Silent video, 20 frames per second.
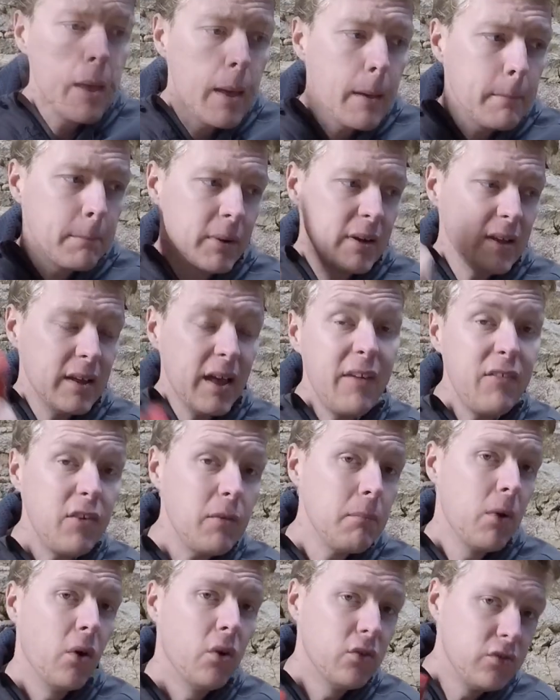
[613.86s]
But 11
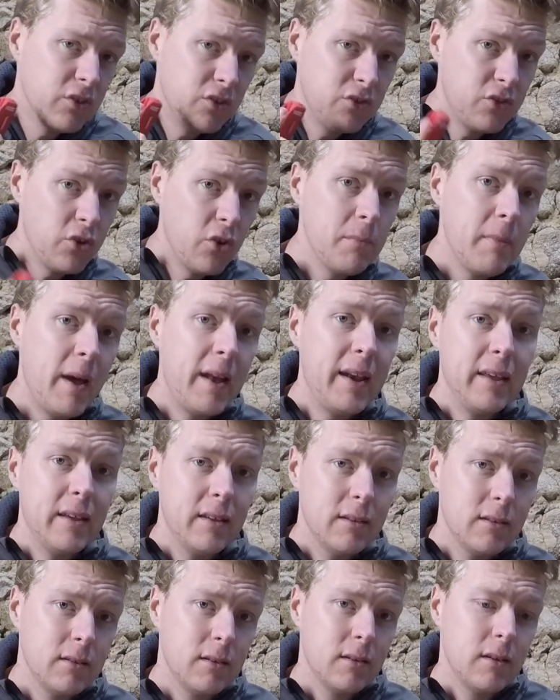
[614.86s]
modes is too many,
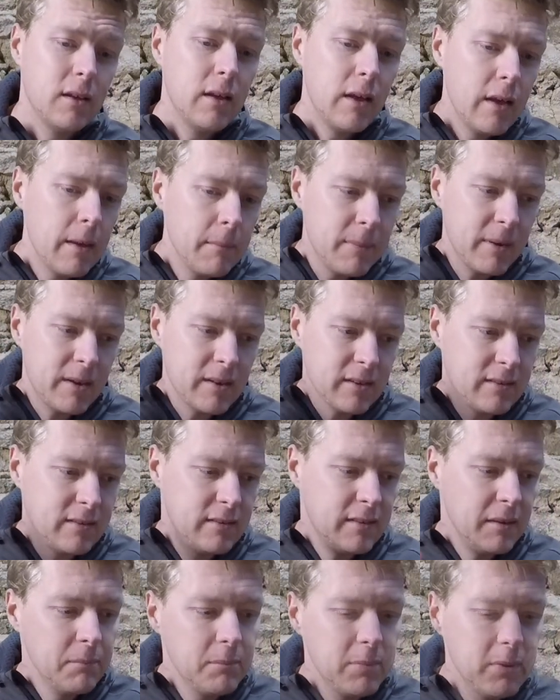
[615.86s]
because
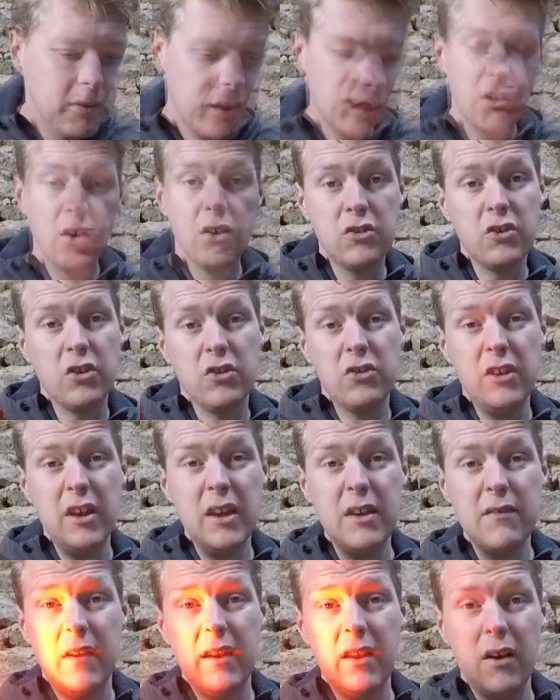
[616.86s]
simply, so say
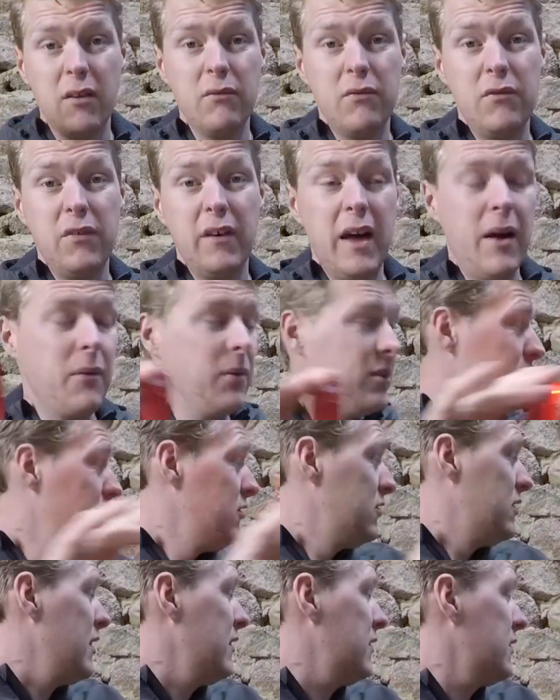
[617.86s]
you've had it on flare, which is
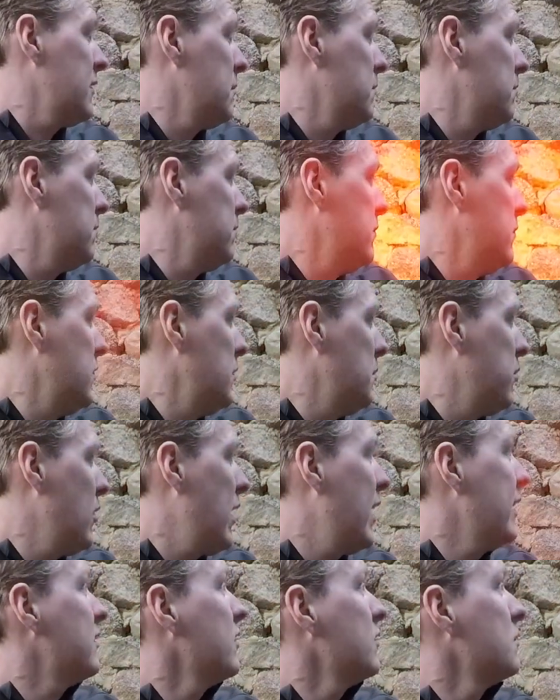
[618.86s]
this, the
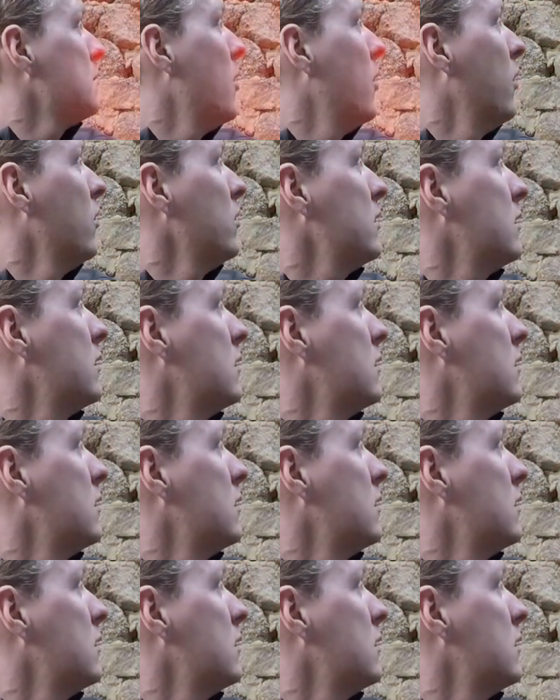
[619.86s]
brightest mode,